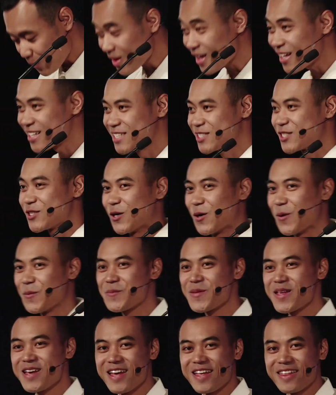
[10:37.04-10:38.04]
Did you know
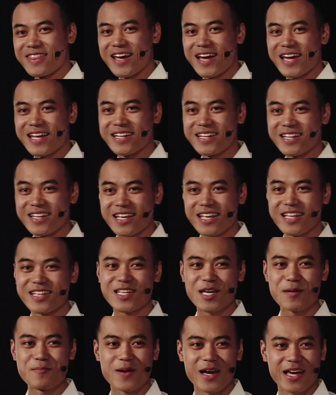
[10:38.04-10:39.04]
that in
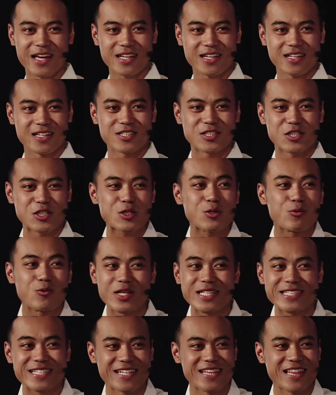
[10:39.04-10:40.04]
Quebec, just
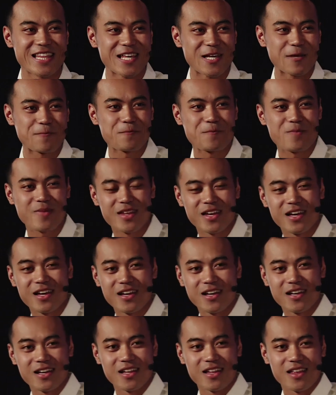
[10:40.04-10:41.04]
recently,
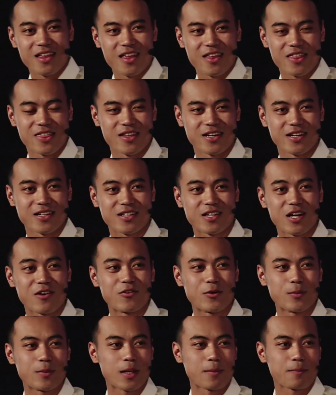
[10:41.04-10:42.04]
the
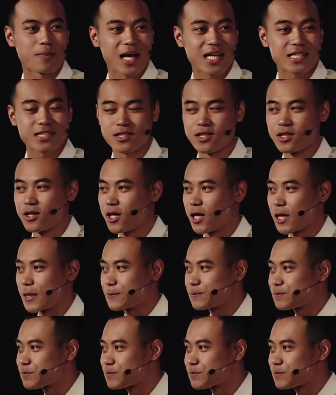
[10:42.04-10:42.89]
government passed a law